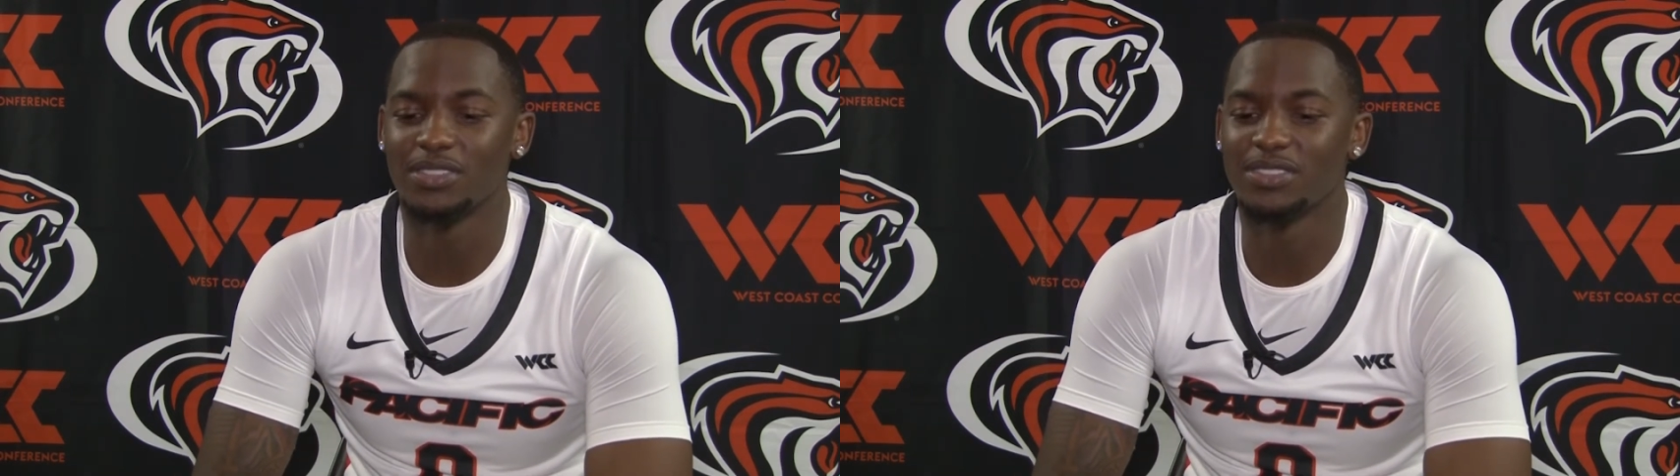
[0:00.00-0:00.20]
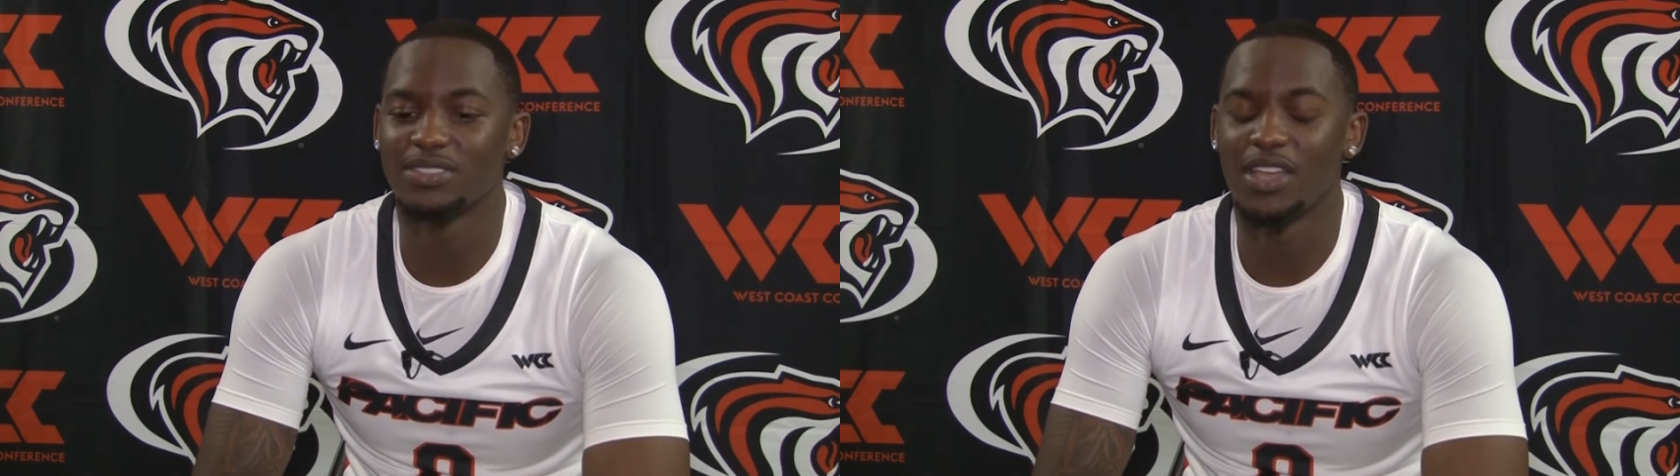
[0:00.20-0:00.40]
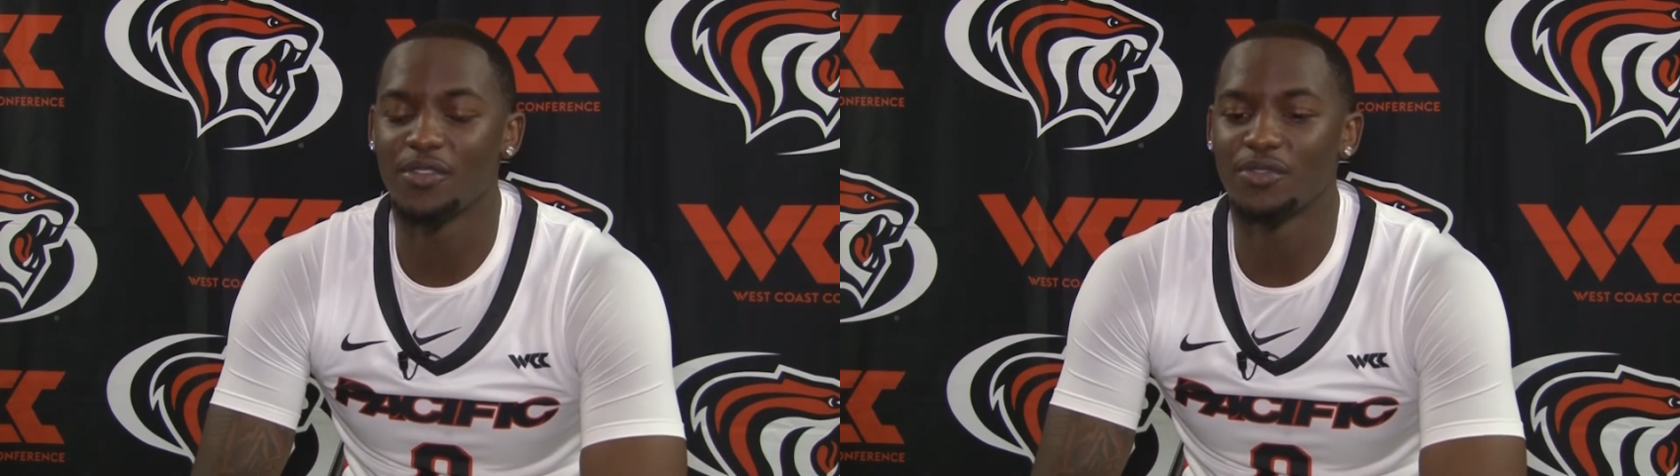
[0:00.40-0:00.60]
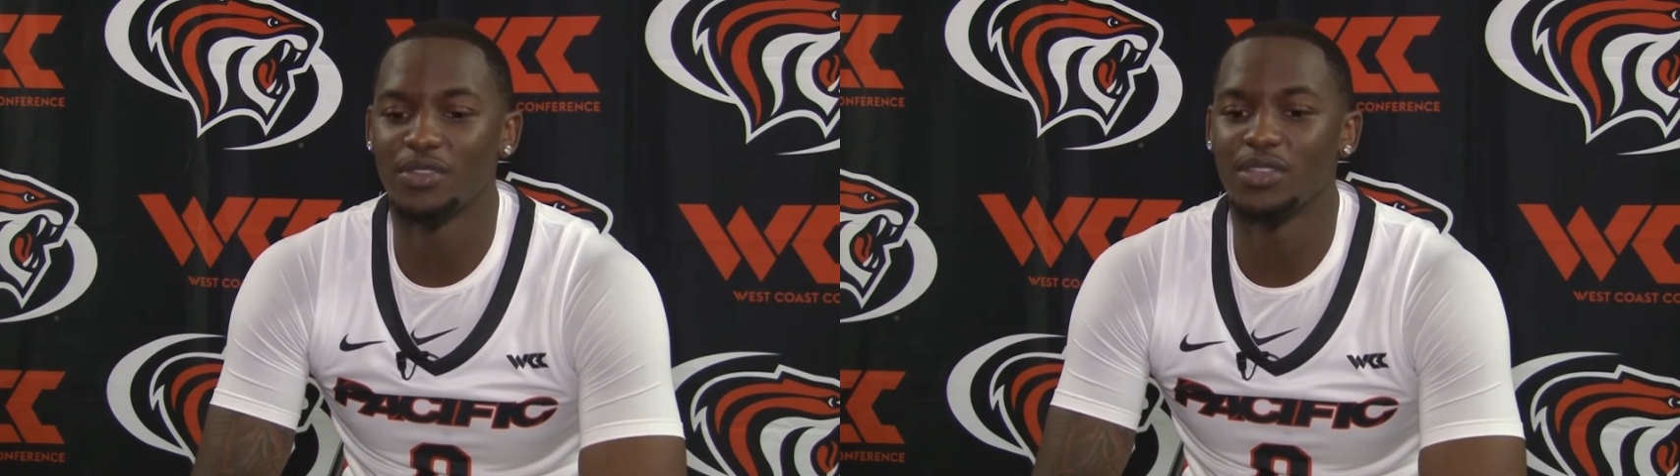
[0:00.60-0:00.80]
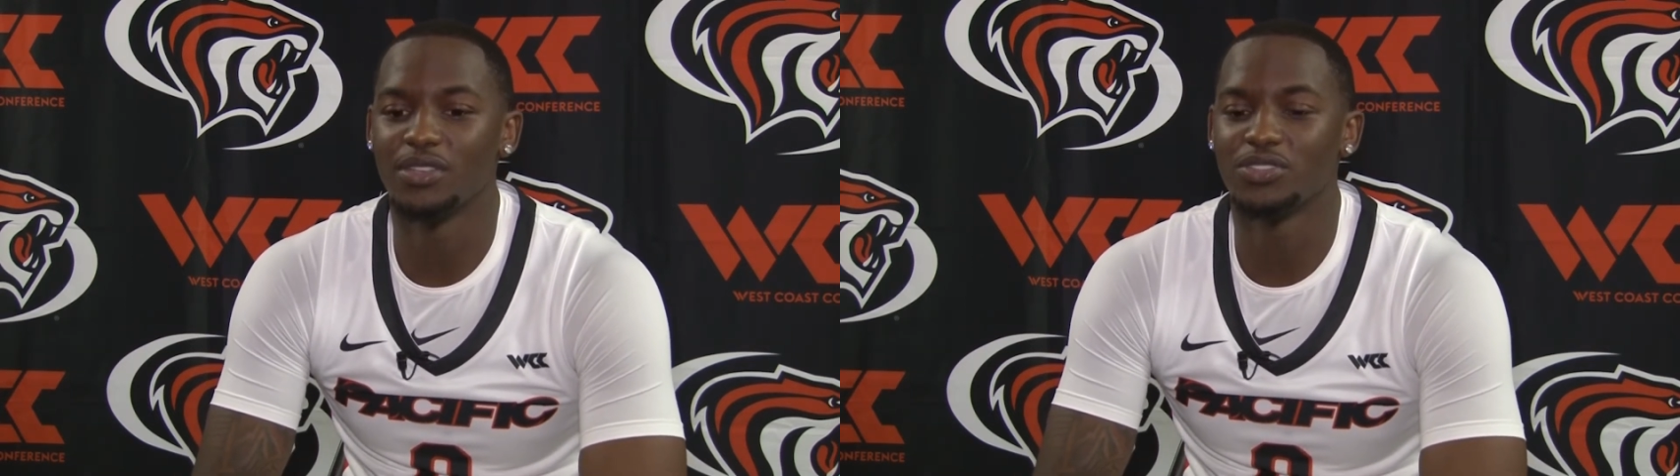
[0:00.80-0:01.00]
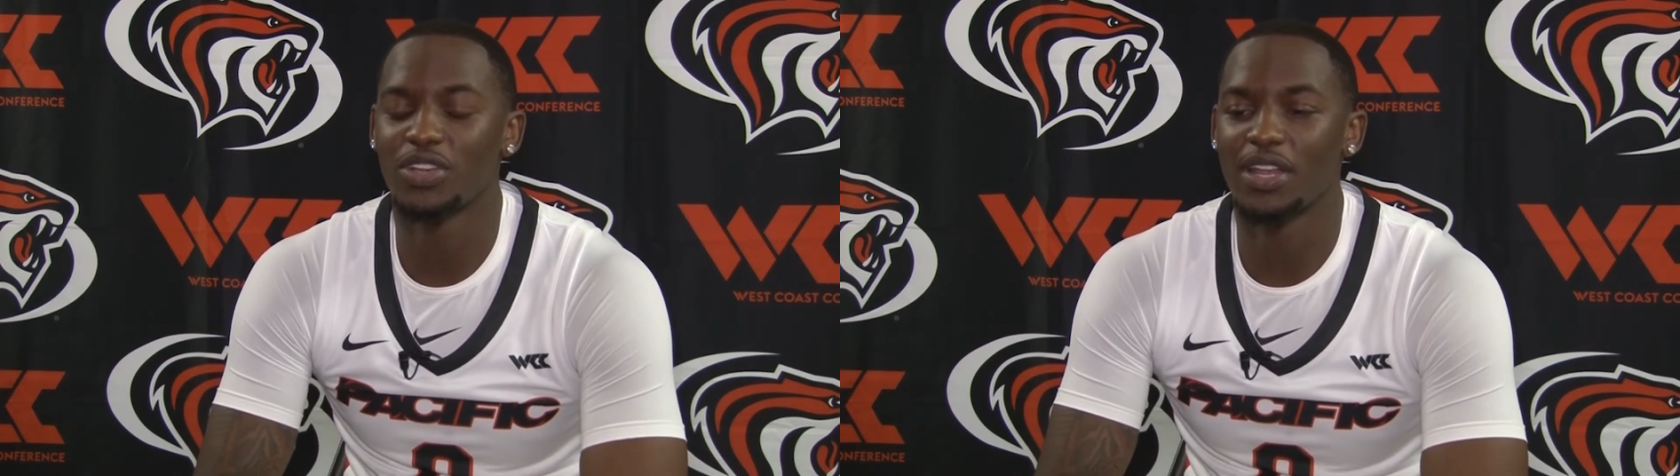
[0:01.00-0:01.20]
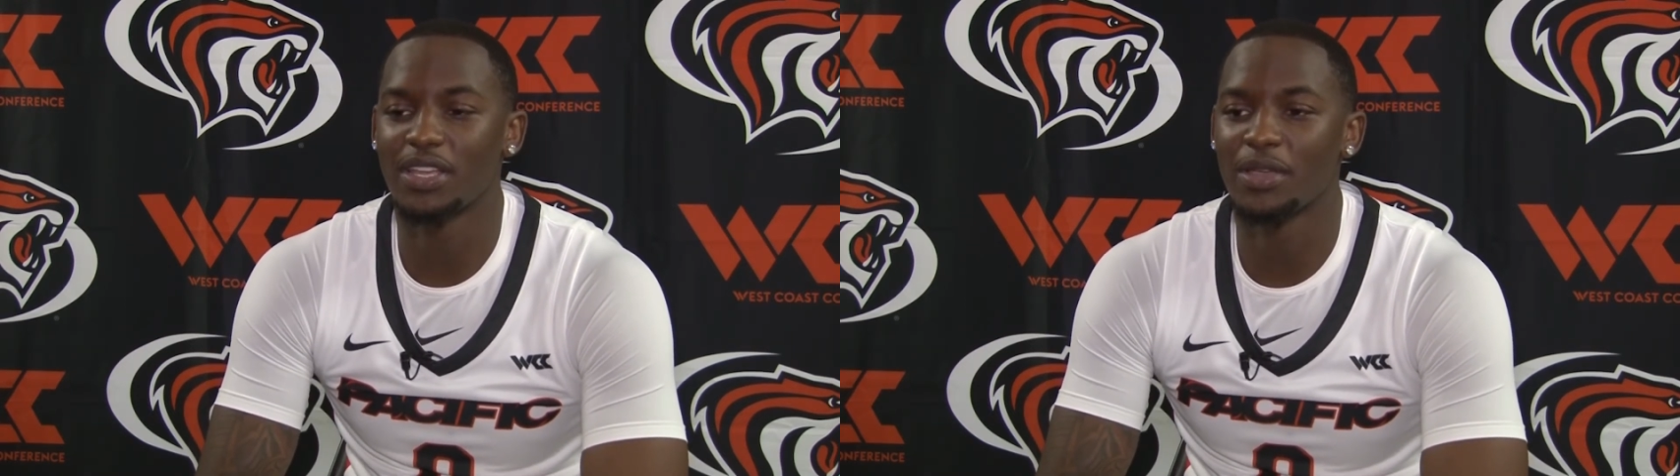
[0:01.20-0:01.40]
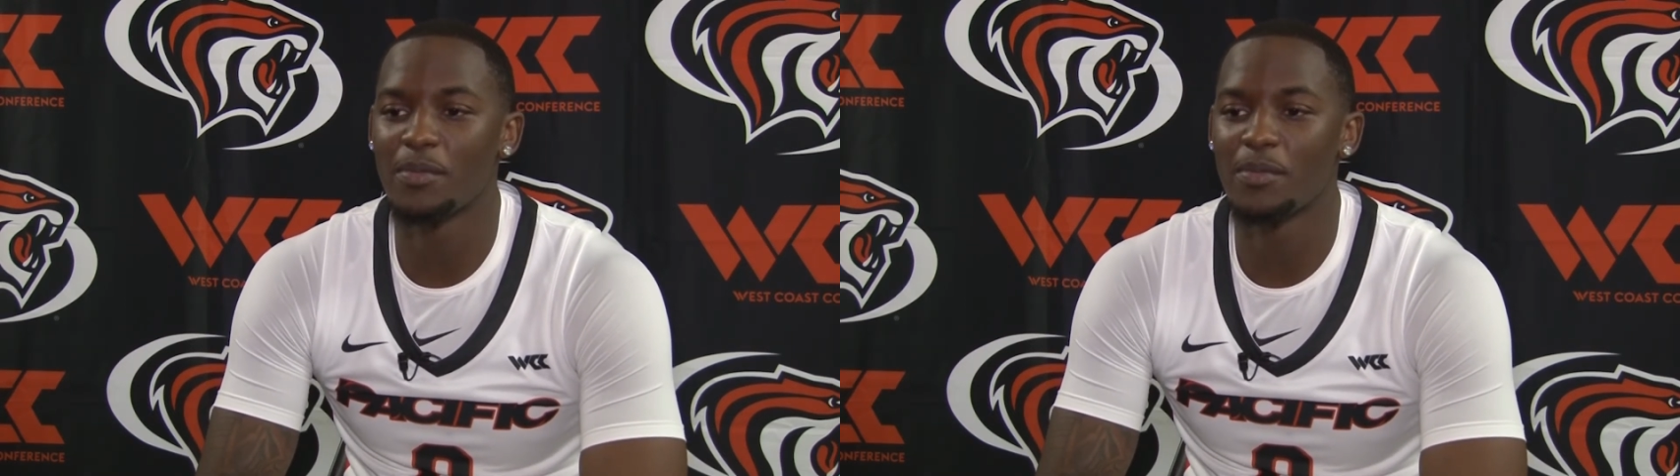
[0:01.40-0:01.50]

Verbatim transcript: it's definitely trying to get